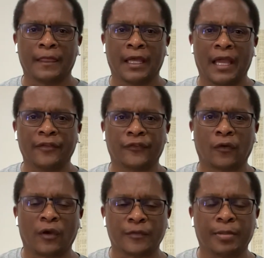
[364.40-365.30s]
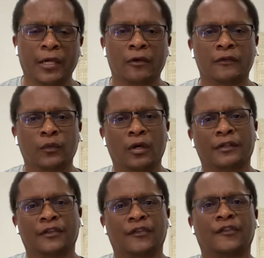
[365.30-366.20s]
And so as parents, we ought
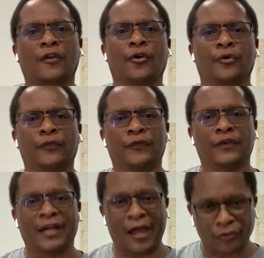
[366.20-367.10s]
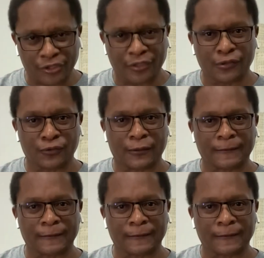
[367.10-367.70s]
to serve our children.